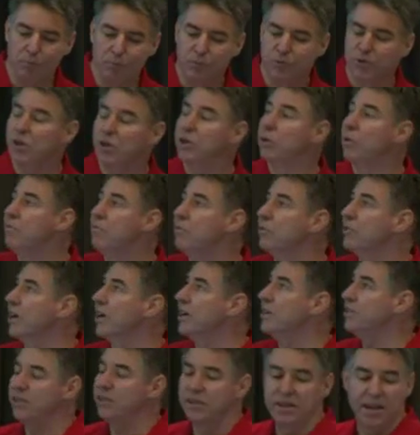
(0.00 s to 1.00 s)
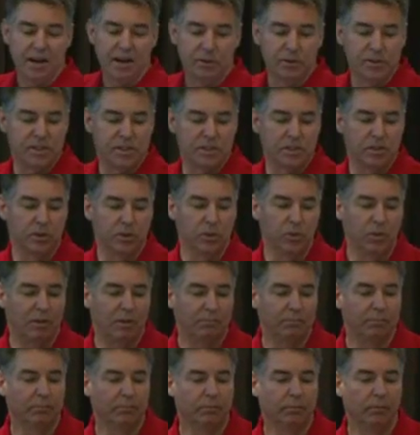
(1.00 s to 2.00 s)
So your invitation now is to
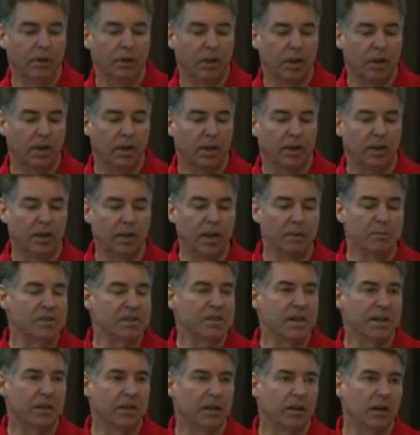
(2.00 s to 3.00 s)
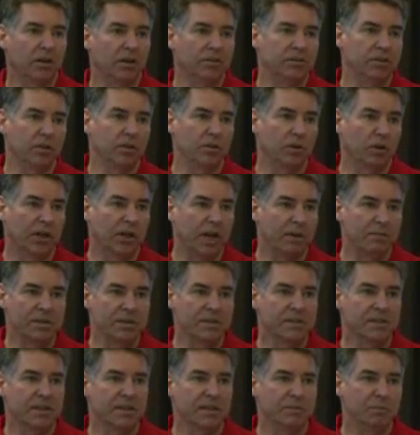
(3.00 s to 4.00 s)
come and take a closer look, come
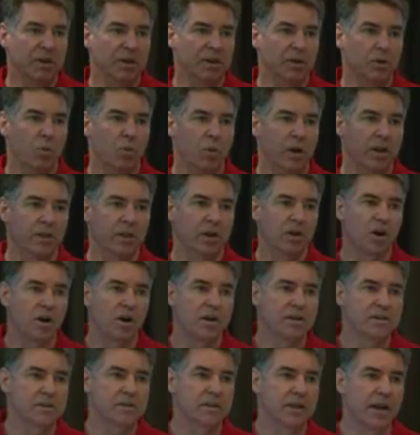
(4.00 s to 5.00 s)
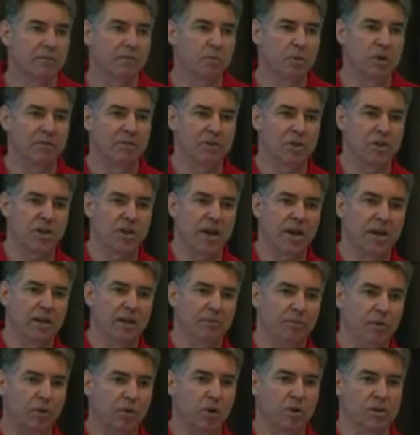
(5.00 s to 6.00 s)
and see me or one of the guys and have a bit of a chat
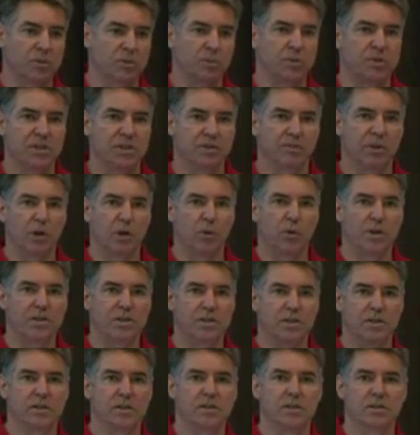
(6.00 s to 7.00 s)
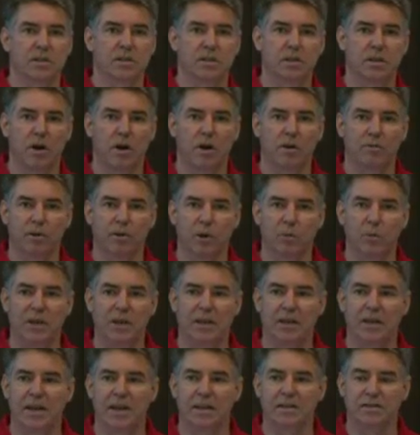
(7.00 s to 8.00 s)
if you've got specific questions, and hopefully we
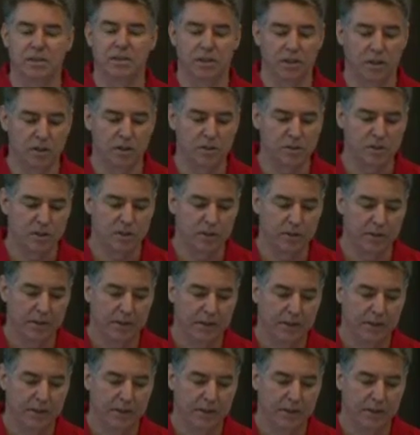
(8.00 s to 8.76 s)
can answer those.